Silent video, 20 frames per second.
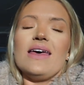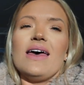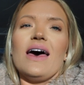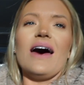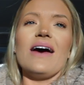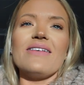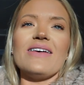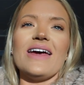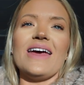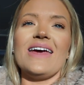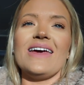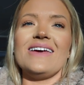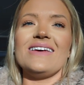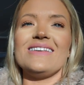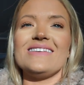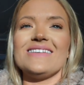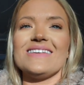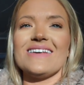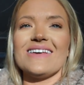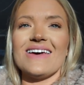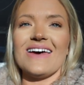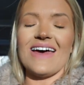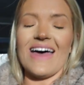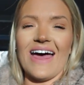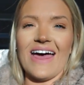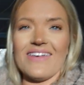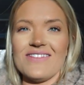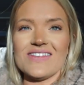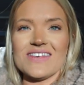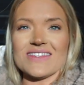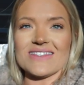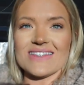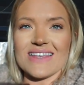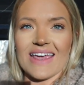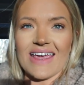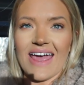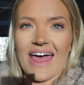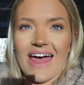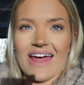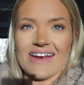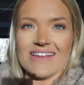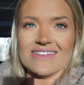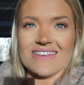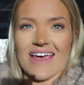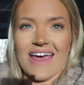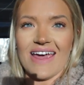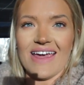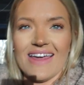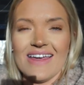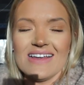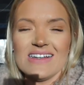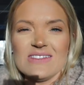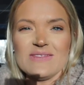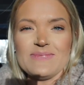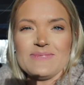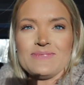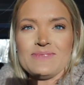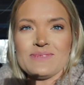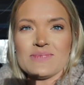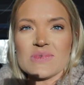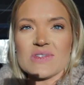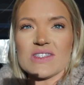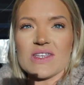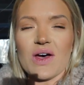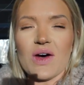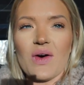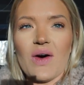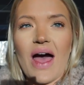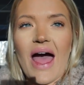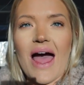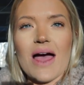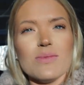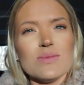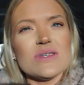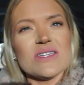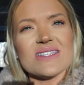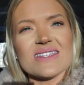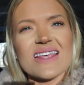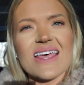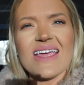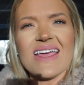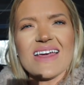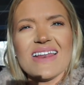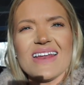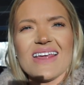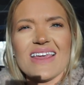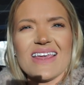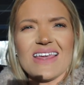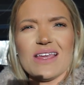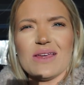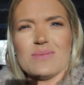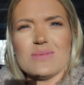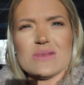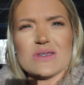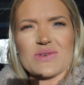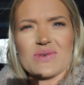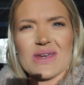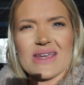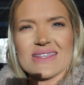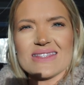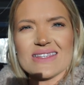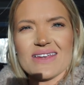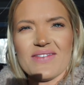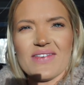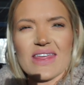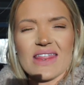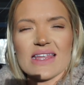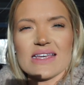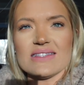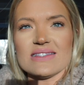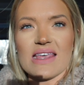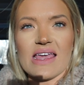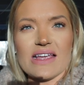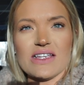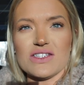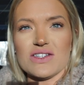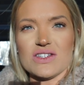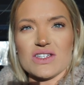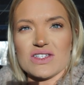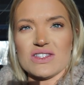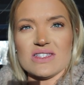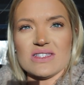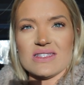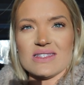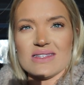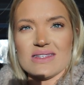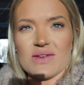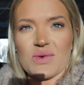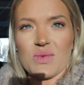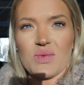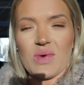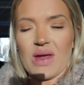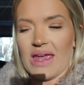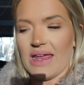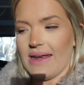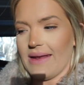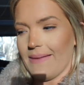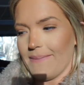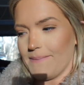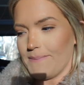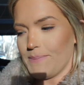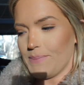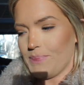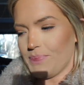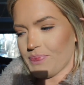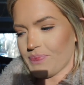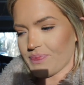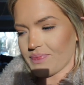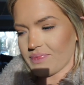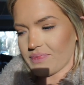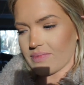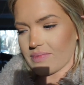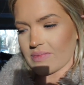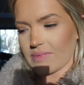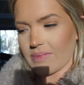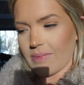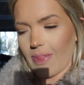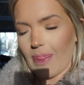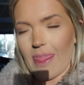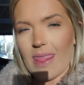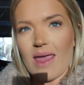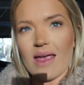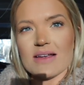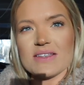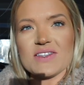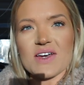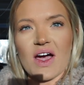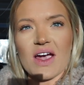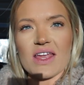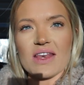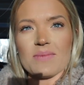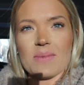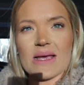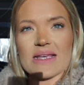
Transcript: All right, I've just like had a day. So I'm just like gonna keep doing stuff like this, like just random talking to